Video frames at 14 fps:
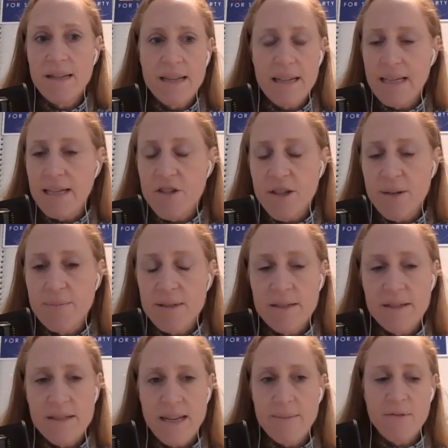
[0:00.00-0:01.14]
and Egypt,
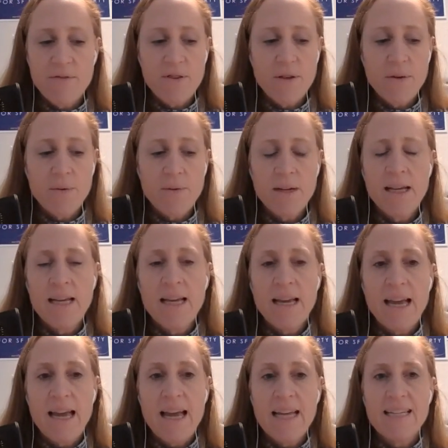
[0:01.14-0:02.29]
to name a few.
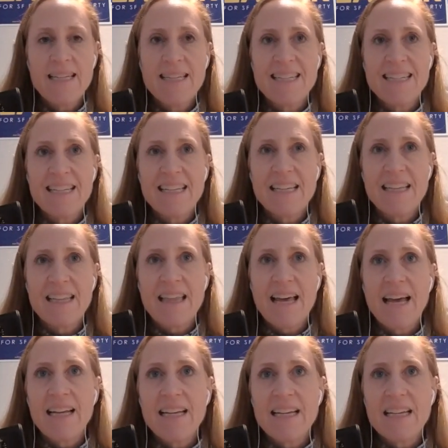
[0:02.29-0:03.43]
And
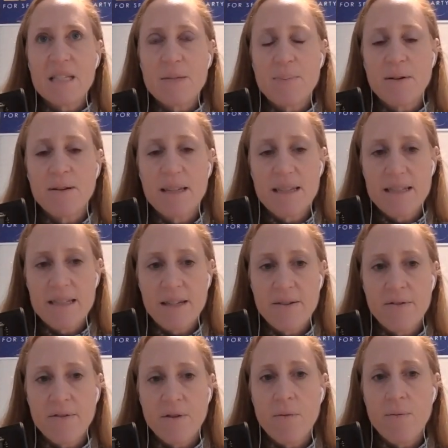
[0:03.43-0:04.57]
that experience
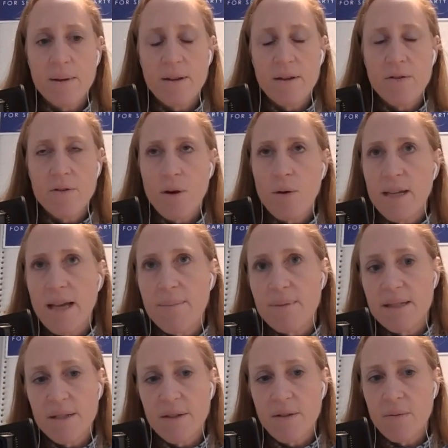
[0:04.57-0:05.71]
of growing up
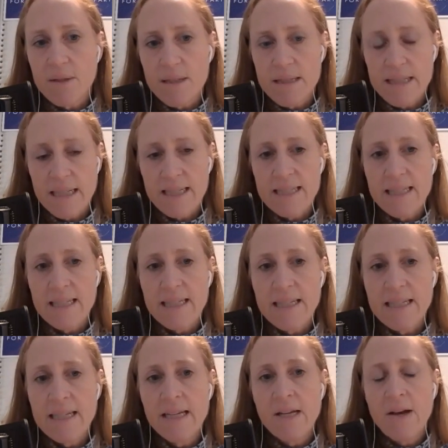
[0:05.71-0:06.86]
as a global
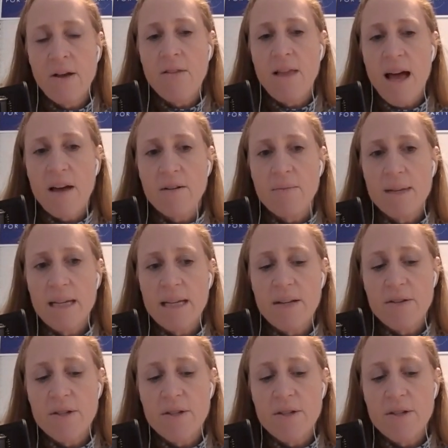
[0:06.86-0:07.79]
citizen allowed me